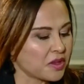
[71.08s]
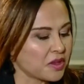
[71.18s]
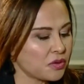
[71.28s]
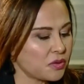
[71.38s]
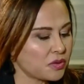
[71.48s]

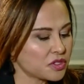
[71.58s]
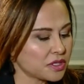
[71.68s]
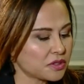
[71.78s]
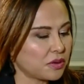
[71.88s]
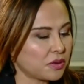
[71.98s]
You
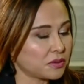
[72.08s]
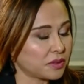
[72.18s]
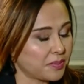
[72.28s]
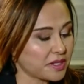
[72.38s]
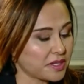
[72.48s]
just called, or
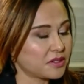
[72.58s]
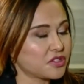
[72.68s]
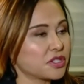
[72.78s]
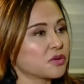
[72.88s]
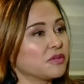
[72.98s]
the president
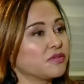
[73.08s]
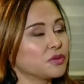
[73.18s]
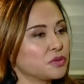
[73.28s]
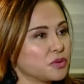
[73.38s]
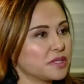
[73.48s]
just called for
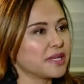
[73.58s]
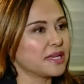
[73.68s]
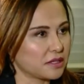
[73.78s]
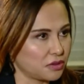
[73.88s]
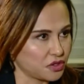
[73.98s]
two-state
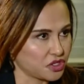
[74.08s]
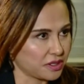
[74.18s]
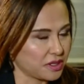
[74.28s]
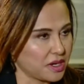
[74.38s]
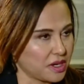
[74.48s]
solution.